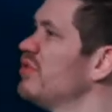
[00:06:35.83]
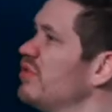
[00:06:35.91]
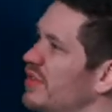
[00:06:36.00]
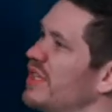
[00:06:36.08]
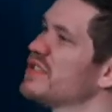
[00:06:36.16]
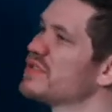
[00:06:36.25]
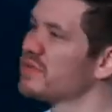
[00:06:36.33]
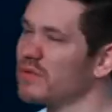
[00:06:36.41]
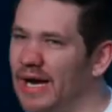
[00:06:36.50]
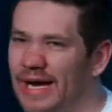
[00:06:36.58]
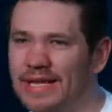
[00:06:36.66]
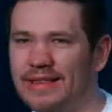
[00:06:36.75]
doing things
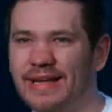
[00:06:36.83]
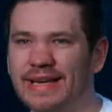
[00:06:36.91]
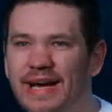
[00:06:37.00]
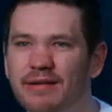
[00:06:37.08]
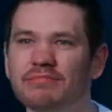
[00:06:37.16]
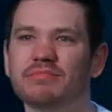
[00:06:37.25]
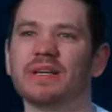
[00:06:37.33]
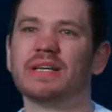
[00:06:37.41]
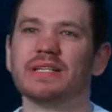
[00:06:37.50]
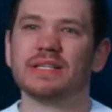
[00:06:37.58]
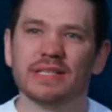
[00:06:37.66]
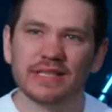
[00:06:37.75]
right. Like I'm,
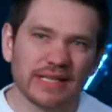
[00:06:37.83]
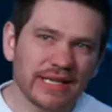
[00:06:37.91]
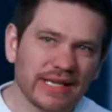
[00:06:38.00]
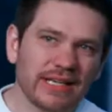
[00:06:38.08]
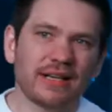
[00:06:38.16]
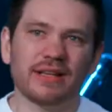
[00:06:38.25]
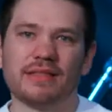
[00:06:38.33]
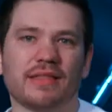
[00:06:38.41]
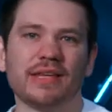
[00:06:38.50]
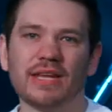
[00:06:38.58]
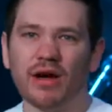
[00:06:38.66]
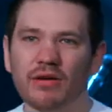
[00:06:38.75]

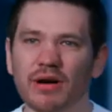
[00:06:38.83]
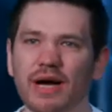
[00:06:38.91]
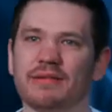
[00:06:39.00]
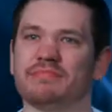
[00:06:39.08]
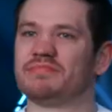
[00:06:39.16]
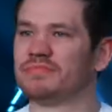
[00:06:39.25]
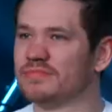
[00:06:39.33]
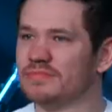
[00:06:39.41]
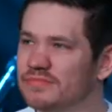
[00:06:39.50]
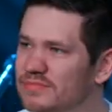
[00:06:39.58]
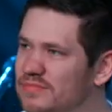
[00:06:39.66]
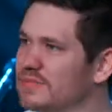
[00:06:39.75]
you know,
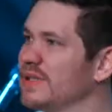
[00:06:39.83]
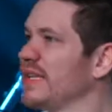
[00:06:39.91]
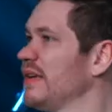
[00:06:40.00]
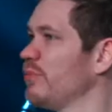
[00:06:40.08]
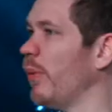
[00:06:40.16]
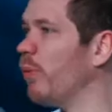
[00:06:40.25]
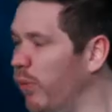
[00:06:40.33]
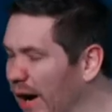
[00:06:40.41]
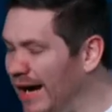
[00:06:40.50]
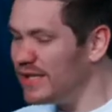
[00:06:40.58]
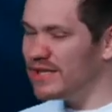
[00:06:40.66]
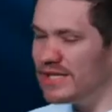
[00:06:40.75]
but why